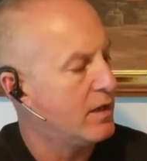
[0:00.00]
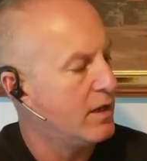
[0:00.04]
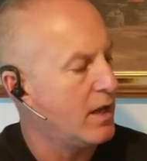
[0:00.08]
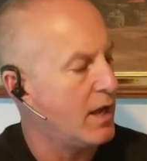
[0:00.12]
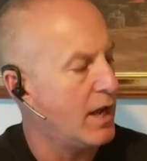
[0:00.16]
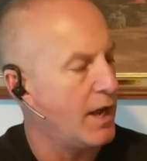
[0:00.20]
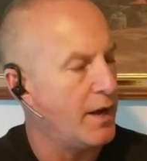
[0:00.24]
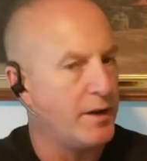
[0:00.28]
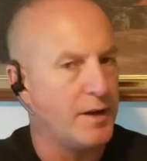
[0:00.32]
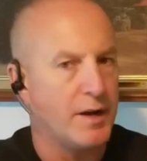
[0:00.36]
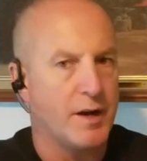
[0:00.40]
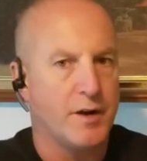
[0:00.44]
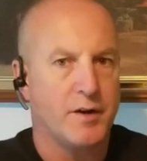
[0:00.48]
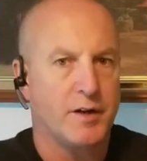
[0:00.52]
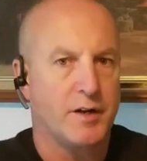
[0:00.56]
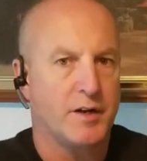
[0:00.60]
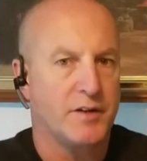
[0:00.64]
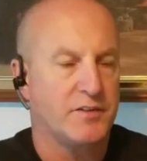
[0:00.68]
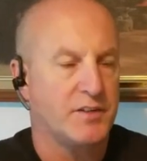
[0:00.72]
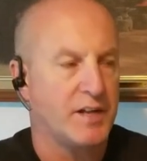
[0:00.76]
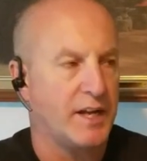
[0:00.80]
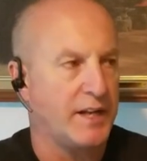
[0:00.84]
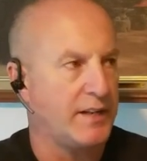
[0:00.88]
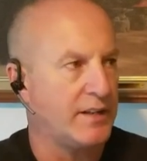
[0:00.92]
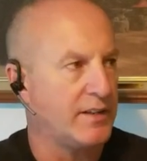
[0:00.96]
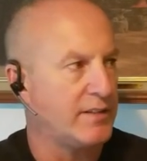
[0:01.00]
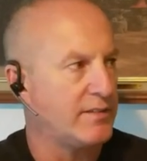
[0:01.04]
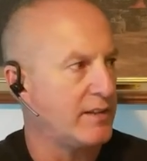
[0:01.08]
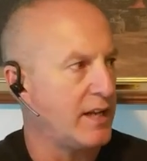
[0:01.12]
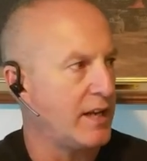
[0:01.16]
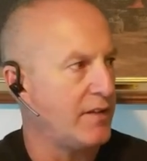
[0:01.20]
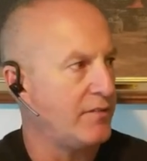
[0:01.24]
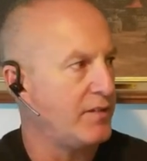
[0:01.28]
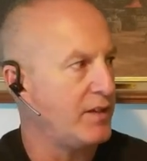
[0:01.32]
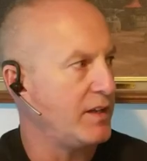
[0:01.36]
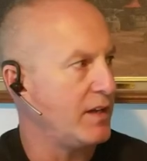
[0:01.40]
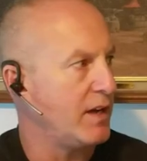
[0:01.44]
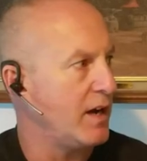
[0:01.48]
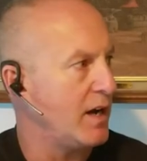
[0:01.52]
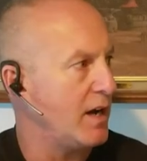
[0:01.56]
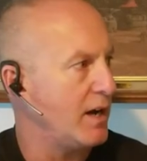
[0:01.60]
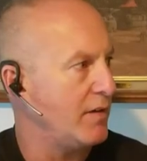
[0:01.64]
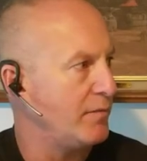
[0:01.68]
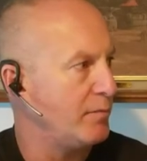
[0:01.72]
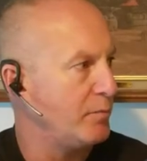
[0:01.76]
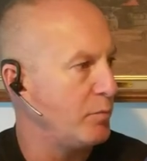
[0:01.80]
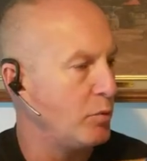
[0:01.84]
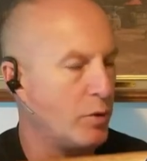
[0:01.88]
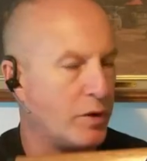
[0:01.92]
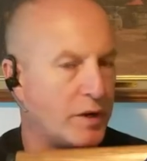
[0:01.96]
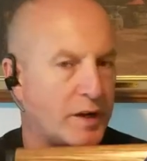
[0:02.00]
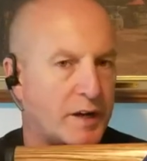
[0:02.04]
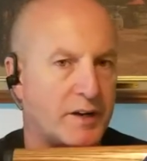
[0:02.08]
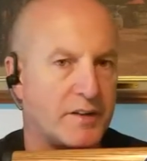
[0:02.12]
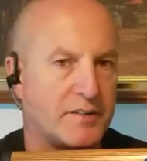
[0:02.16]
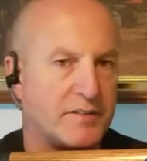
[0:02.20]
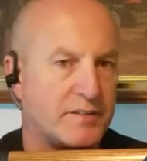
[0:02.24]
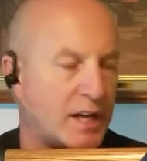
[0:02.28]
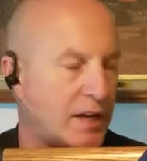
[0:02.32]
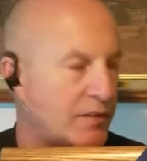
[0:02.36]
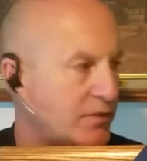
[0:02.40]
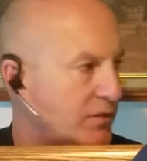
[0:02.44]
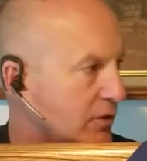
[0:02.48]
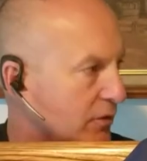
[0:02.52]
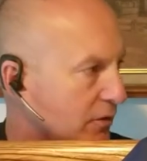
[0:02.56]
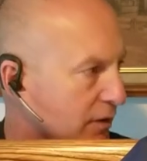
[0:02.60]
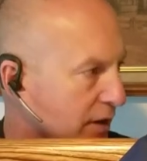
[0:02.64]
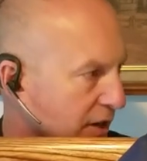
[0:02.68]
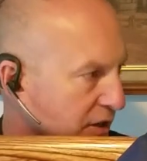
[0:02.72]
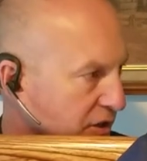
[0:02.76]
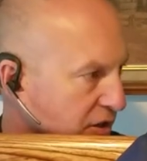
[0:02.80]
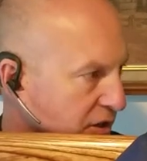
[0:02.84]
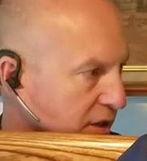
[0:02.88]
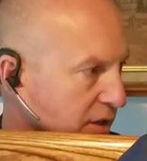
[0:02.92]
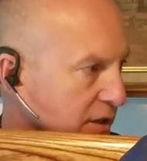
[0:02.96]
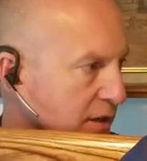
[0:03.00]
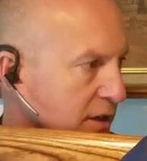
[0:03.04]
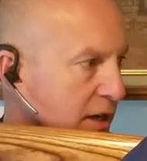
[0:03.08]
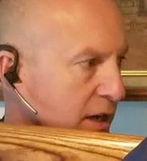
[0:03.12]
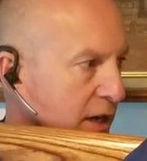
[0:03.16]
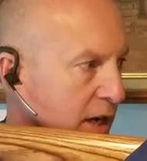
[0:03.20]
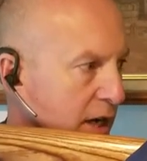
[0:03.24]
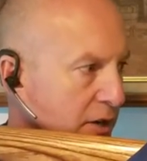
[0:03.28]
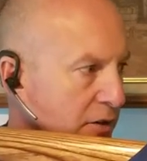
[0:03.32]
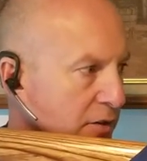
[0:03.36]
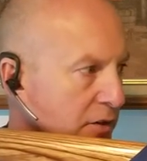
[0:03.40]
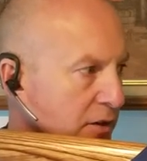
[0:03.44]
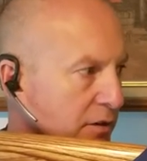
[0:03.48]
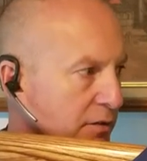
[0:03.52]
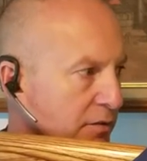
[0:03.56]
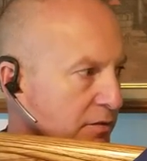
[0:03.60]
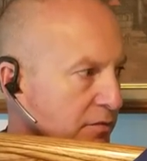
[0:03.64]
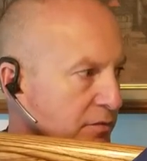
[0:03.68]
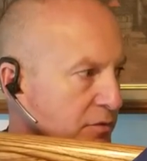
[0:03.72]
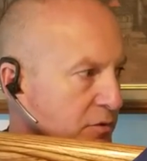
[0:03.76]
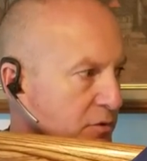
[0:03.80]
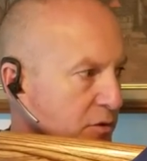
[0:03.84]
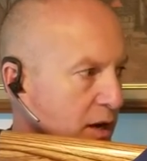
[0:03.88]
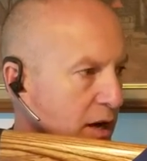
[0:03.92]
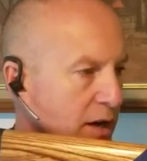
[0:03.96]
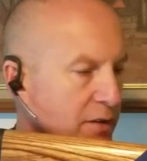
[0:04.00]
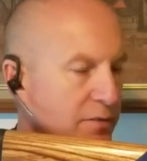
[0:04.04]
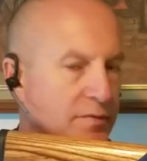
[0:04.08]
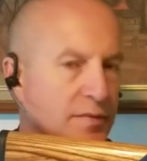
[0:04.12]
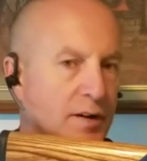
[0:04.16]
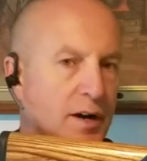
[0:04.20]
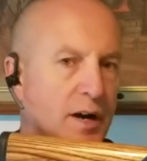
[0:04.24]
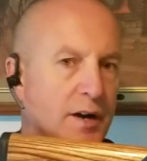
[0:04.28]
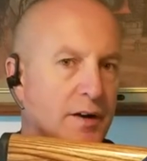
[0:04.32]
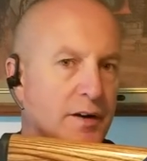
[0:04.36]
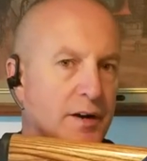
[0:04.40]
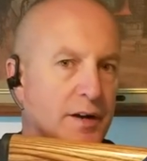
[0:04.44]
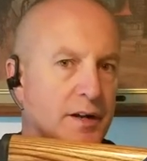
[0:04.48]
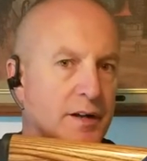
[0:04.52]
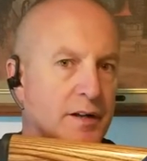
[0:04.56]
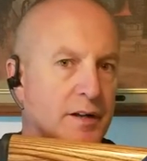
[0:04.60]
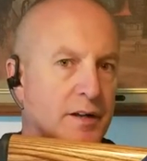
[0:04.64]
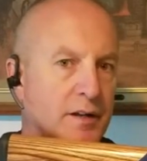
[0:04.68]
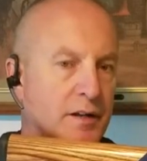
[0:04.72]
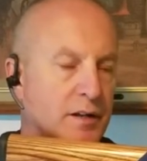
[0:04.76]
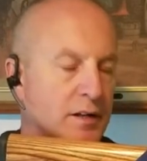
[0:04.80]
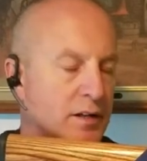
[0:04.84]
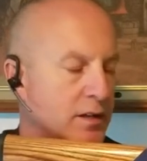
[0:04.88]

And now you're going to take the safety off, point in a safe direction, and you're going to dry fire it.